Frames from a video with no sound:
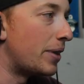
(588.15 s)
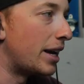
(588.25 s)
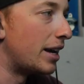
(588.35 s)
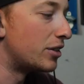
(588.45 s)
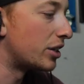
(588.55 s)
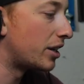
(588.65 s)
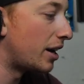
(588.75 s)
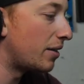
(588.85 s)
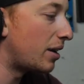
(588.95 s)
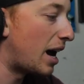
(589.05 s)
And to
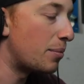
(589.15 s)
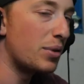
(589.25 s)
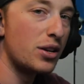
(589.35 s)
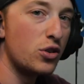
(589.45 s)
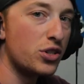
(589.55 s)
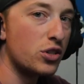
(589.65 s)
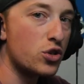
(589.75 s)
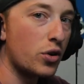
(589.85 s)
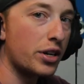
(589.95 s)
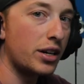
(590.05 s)
cut, I've been using the
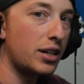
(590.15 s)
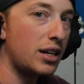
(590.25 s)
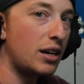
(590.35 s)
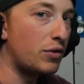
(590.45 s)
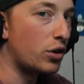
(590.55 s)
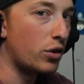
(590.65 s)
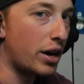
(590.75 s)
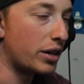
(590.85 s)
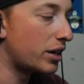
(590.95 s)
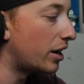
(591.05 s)
shortcut key. If you don't know
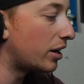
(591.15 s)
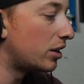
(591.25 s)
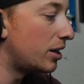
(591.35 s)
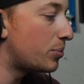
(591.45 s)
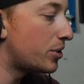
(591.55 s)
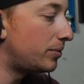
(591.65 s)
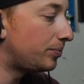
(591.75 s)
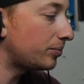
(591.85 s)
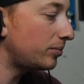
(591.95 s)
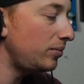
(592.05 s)
how to cut clips,
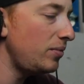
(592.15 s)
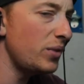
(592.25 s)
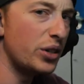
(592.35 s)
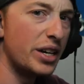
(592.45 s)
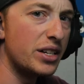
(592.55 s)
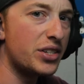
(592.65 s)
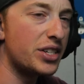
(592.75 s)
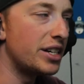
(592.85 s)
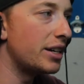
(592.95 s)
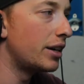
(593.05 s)
you hit
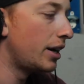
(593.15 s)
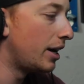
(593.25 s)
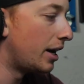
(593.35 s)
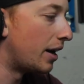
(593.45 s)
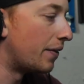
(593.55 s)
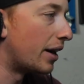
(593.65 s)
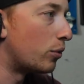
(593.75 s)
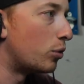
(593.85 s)
C, and that